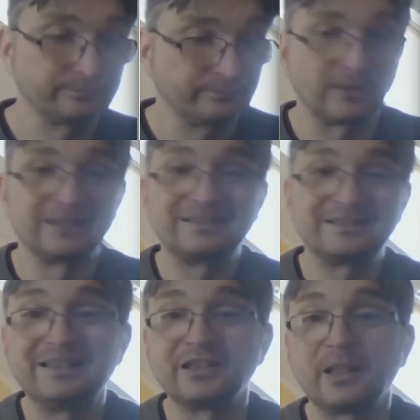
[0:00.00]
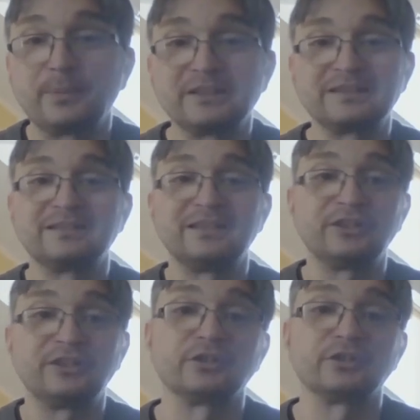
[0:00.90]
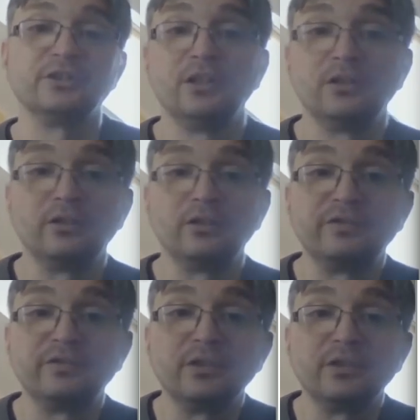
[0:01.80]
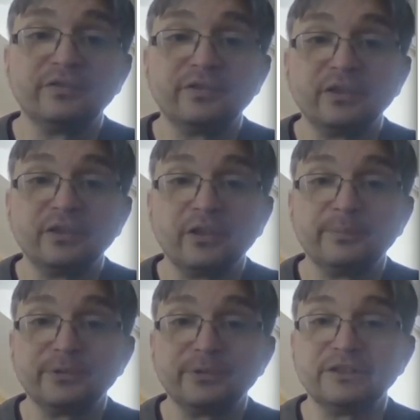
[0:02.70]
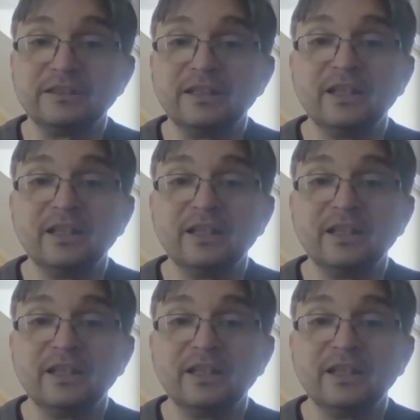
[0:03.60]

stick representation of a protein,